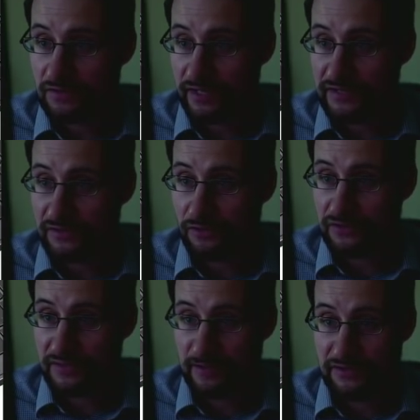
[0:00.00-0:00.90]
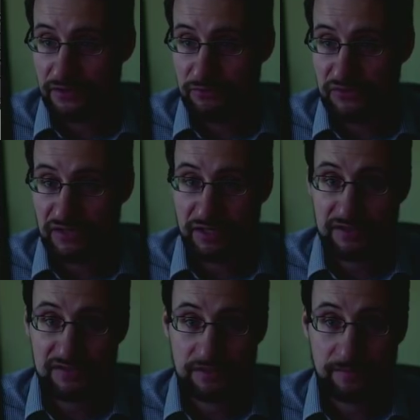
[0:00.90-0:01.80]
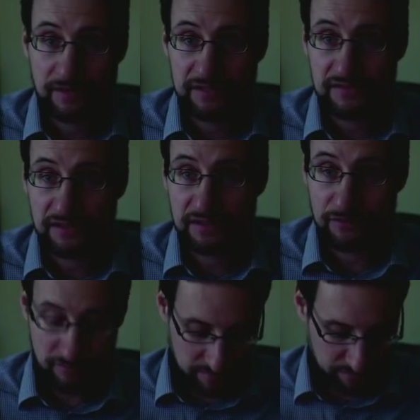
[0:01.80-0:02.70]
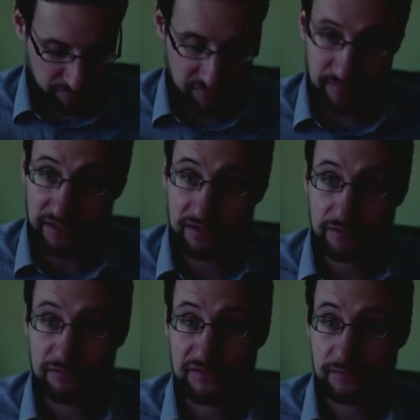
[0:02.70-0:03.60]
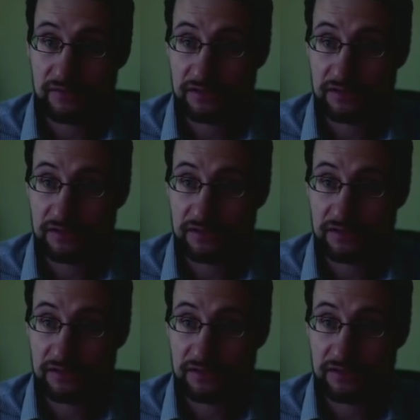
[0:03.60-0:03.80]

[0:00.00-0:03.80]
I saw on some other news site some, I think I remember some eight hundred something.